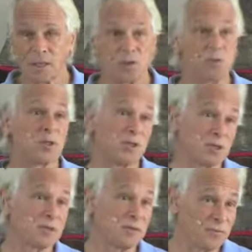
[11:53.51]
it is
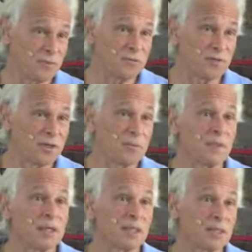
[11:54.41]
because of this
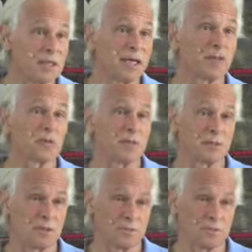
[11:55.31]
fundamental attachment.